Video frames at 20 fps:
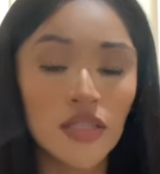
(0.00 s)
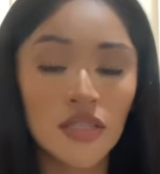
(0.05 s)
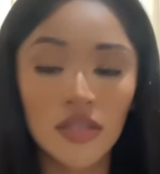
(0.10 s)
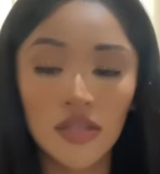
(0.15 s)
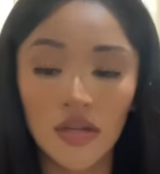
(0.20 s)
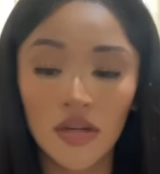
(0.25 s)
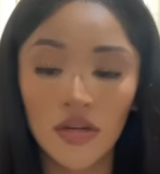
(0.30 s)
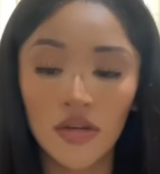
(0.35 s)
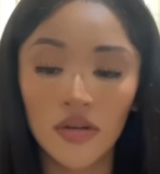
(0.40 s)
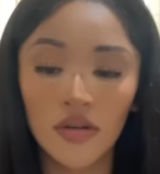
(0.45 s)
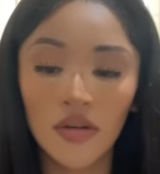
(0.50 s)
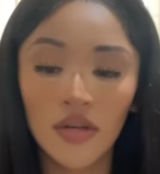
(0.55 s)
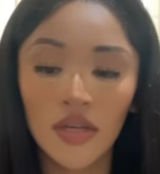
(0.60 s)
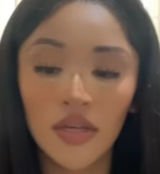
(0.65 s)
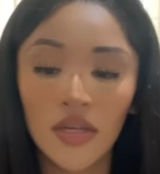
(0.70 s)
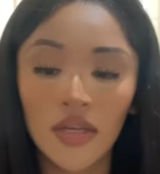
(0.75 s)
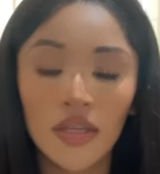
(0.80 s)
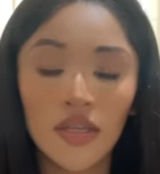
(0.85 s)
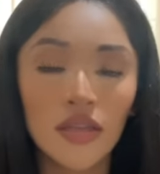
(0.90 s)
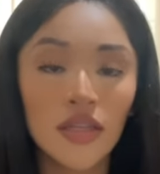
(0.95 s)
So
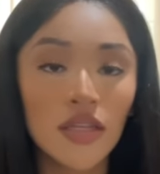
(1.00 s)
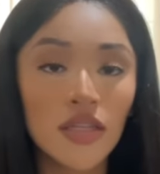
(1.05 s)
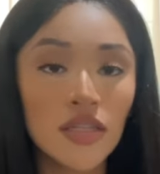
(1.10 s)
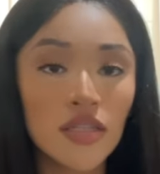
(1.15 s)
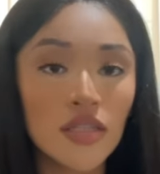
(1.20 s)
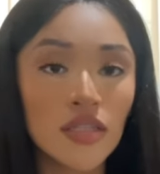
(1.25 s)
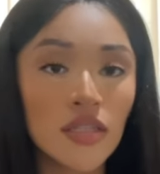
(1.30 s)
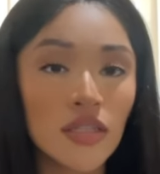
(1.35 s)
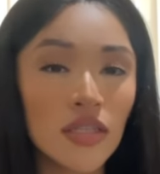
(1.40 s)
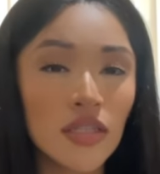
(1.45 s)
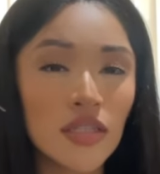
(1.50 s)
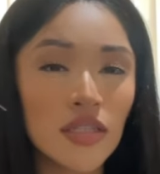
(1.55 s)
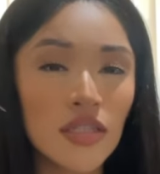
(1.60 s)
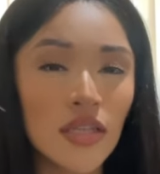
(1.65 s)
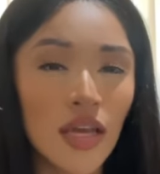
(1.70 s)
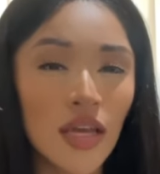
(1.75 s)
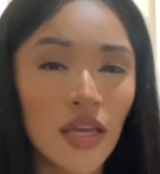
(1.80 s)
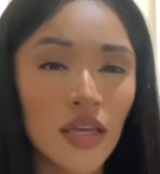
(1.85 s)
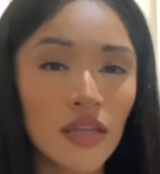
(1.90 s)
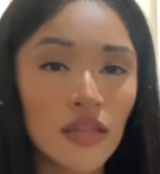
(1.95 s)
this looks
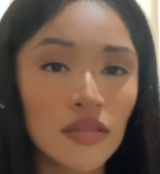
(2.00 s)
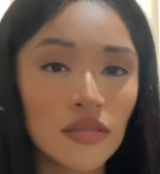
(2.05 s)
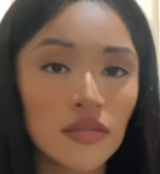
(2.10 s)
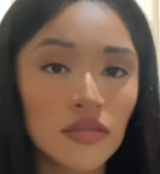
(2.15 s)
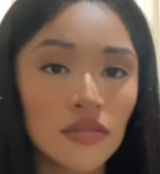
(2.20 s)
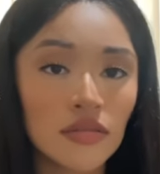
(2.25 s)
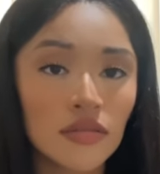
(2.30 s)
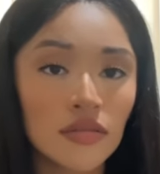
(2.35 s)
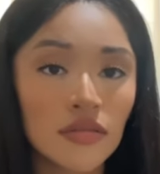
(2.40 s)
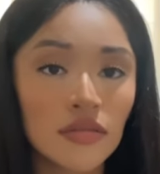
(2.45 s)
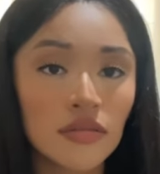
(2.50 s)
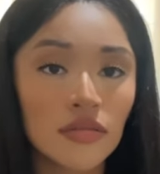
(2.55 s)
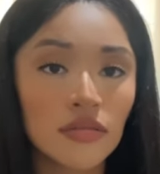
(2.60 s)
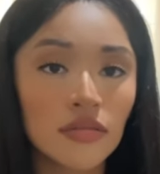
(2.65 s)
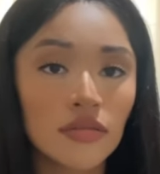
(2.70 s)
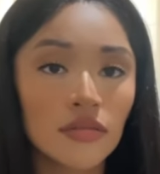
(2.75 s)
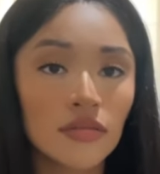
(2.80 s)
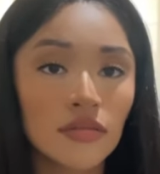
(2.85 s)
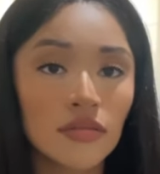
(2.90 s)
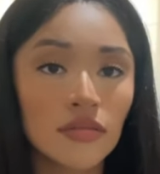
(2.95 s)
like
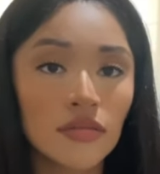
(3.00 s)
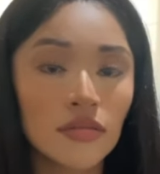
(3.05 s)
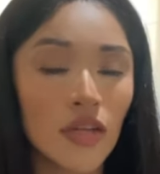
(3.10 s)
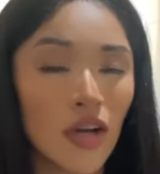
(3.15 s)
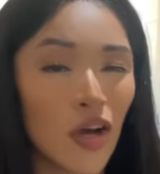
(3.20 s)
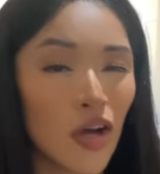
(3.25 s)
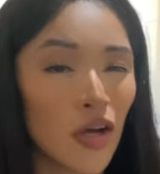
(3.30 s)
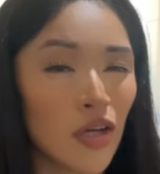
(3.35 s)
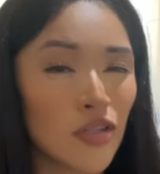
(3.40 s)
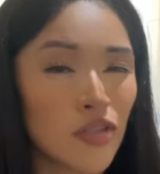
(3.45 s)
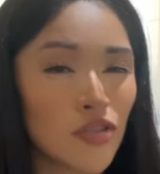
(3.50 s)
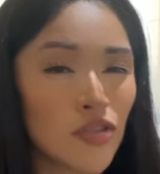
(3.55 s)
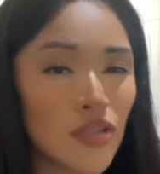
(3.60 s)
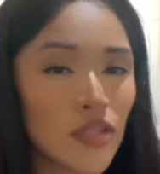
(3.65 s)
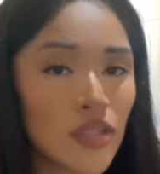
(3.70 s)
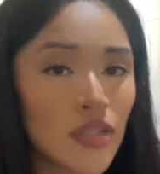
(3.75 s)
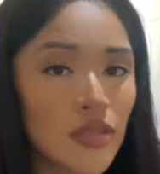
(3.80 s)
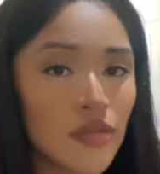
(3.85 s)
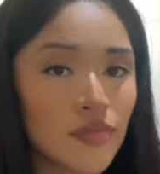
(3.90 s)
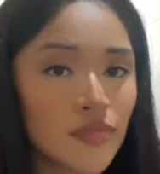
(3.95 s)

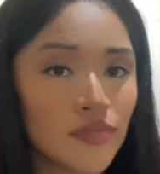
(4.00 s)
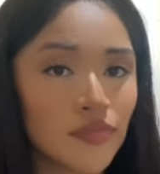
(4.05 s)
100.